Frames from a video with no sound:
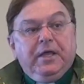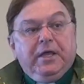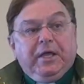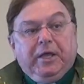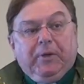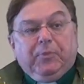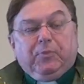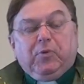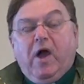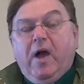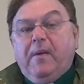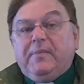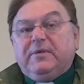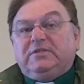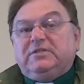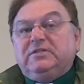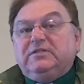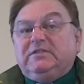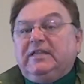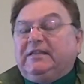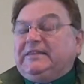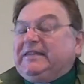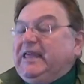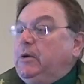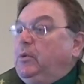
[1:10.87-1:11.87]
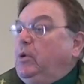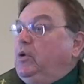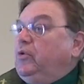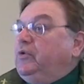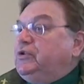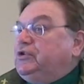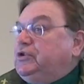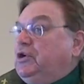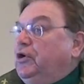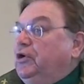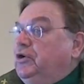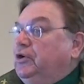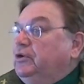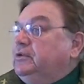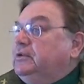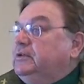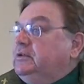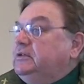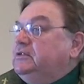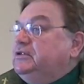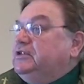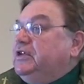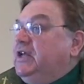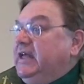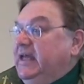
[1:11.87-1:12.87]
He promises that they will
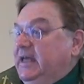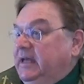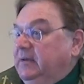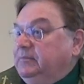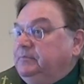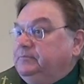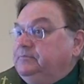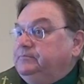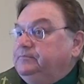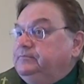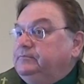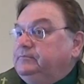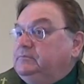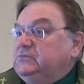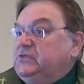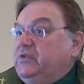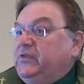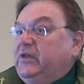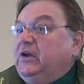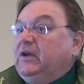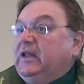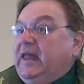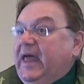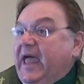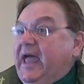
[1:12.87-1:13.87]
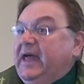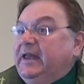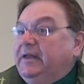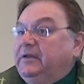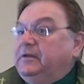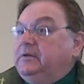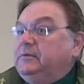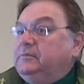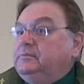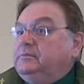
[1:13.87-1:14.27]
return to him, to their land,